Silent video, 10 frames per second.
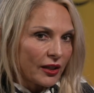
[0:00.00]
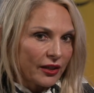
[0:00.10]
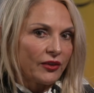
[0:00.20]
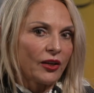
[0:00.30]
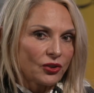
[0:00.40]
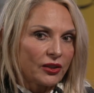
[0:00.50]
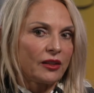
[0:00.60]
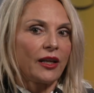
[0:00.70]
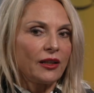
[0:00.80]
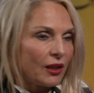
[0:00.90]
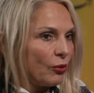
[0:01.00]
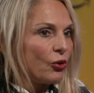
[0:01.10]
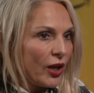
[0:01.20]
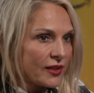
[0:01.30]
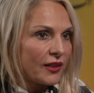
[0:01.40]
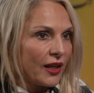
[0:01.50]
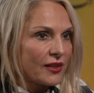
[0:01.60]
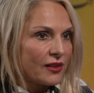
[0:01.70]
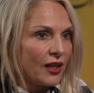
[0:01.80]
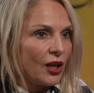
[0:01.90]
architecture that AWS
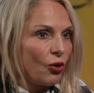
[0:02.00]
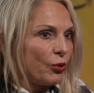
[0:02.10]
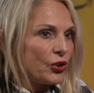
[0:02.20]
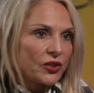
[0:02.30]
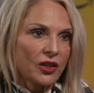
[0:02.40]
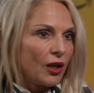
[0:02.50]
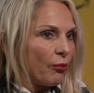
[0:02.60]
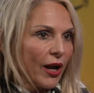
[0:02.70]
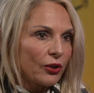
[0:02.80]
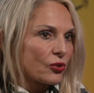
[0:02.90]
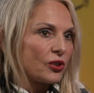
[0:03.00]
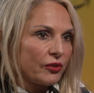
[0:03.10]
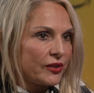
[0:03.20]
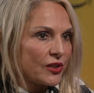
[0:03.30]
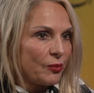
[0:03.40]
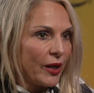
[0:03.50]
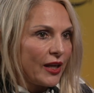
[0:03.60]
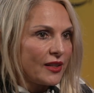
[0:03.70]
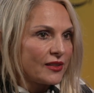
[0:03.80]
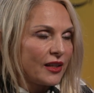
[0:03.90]
has, which is microservices
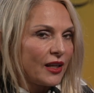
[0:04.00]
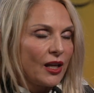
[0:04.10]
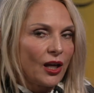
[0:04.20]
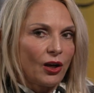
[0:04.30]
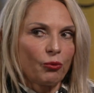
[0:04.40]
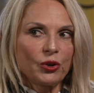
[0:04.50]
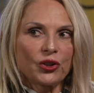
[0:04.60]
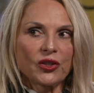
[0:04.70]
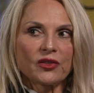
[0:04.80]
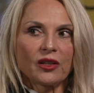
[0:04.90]
based, which is